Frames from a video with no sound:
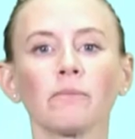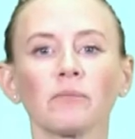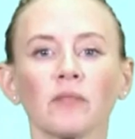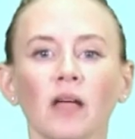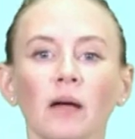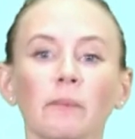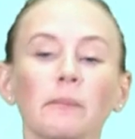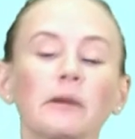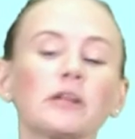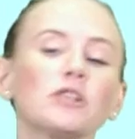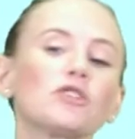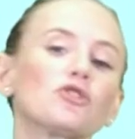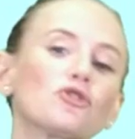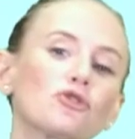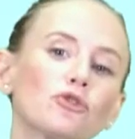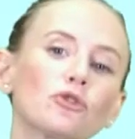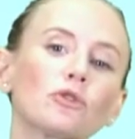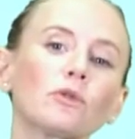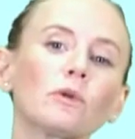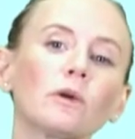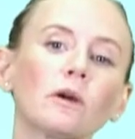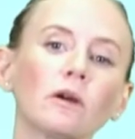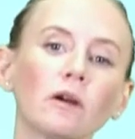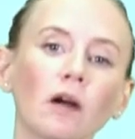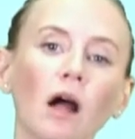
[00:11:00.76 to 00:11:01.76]
I made
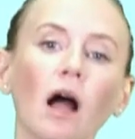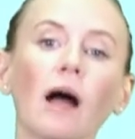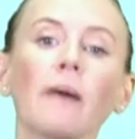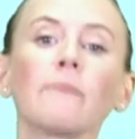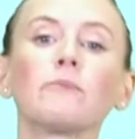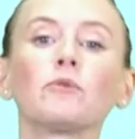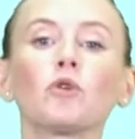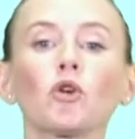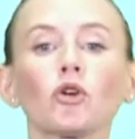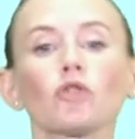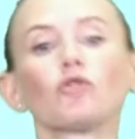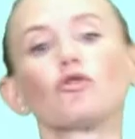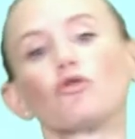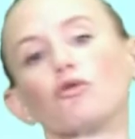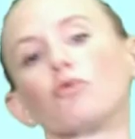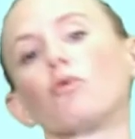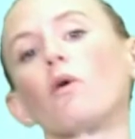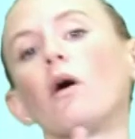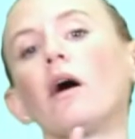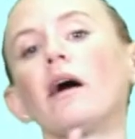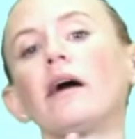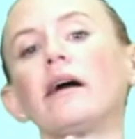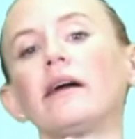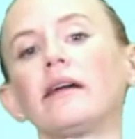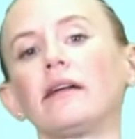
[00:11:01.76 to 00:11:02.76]
sure I'm not
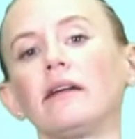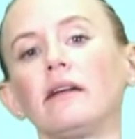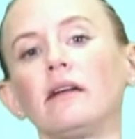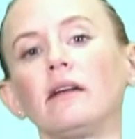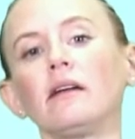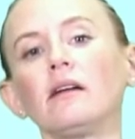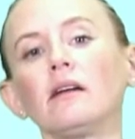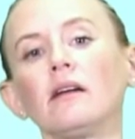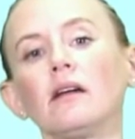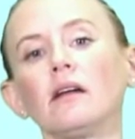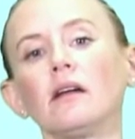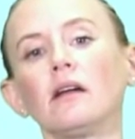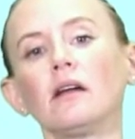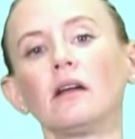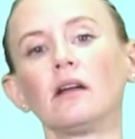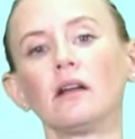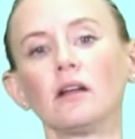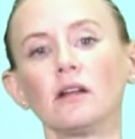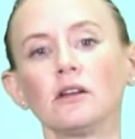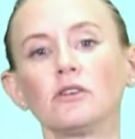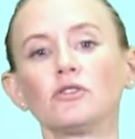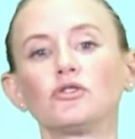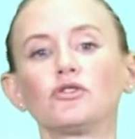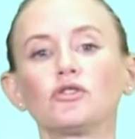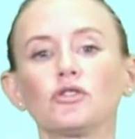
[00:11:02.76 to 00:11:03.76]
trying
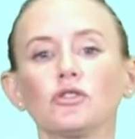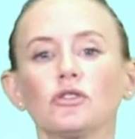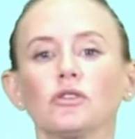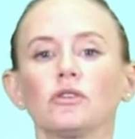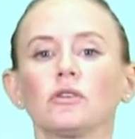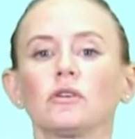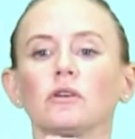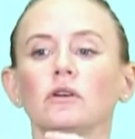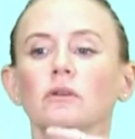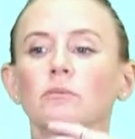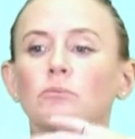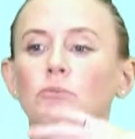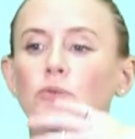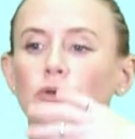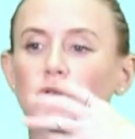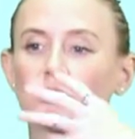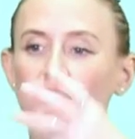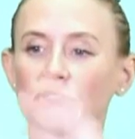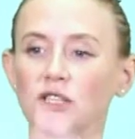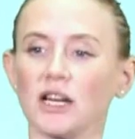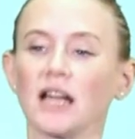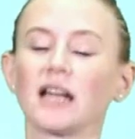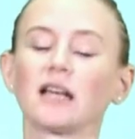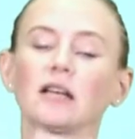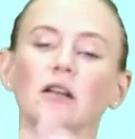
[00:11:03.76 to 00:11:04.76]
to
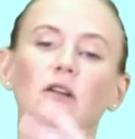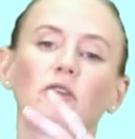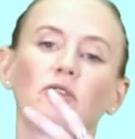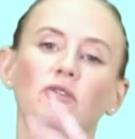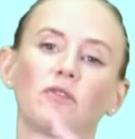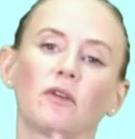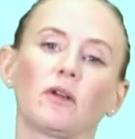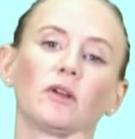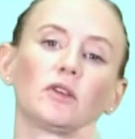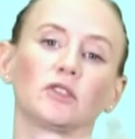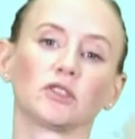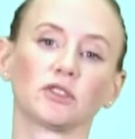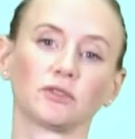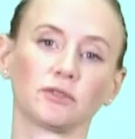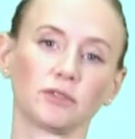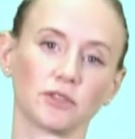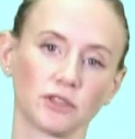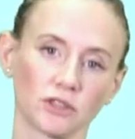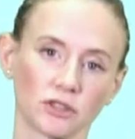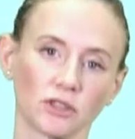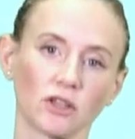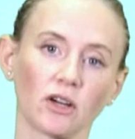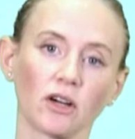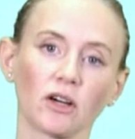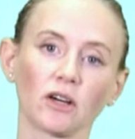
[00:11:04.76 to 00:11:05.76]
project a false
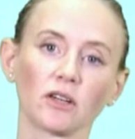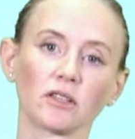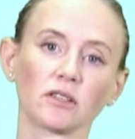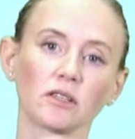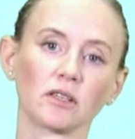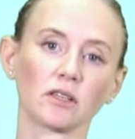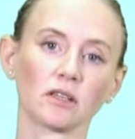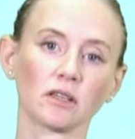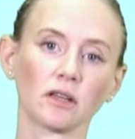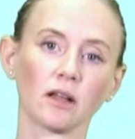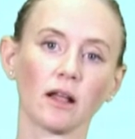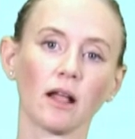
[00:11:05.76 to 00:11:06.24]
facade.